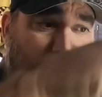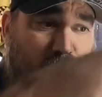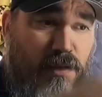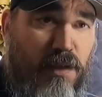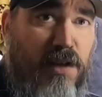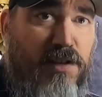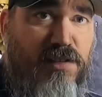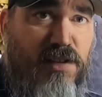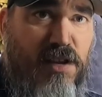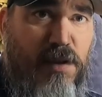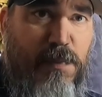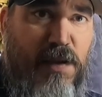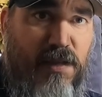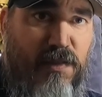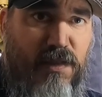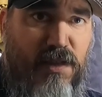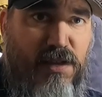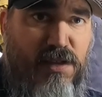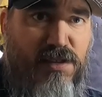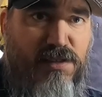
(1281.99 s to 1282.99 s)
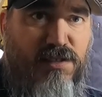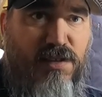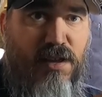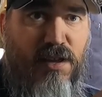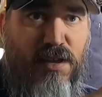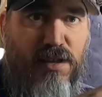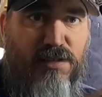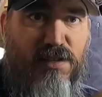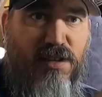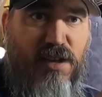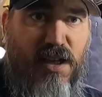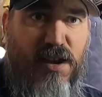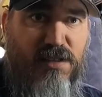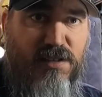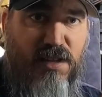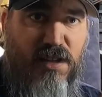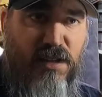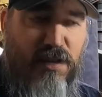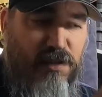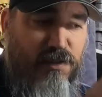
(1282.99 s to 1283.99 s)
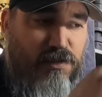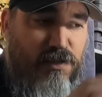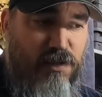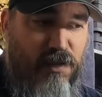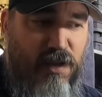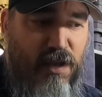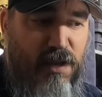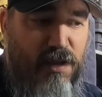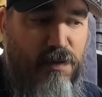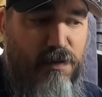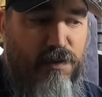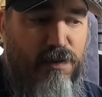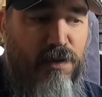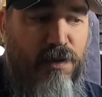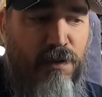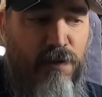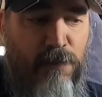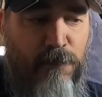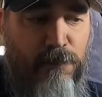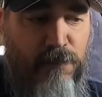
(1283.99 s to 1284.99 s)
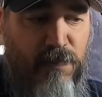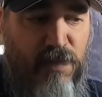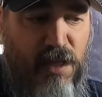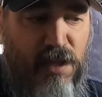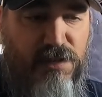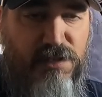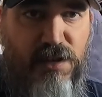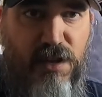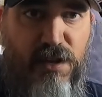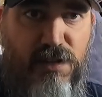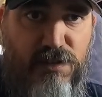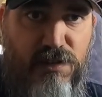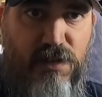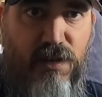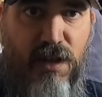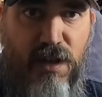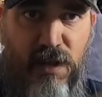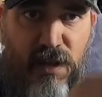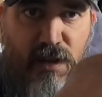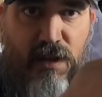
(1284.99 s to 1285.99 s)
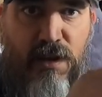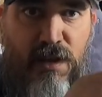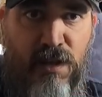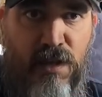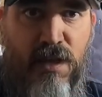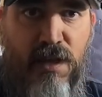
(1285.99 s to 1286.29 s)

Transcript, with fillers: Nice thing about these is they kind of take into account that change in height.